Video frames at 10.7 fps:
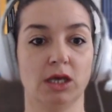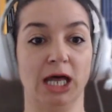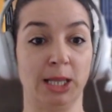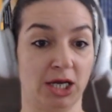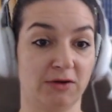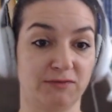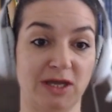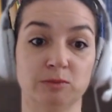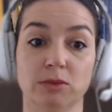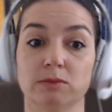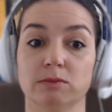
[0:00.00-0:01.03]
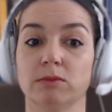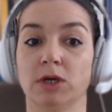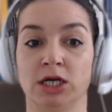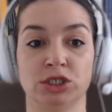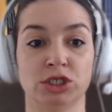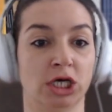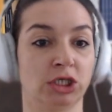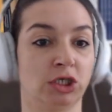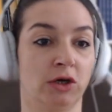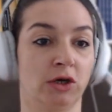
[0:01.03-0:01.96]
A lot of them are
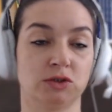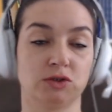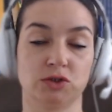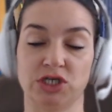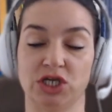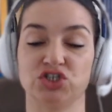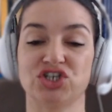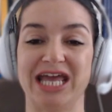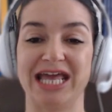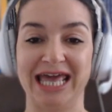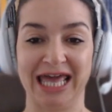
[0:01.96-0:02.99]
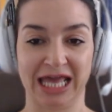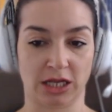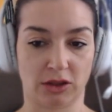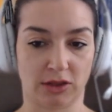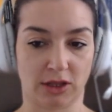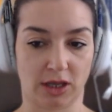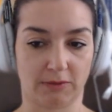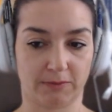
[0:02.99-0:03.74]
not going to change anything.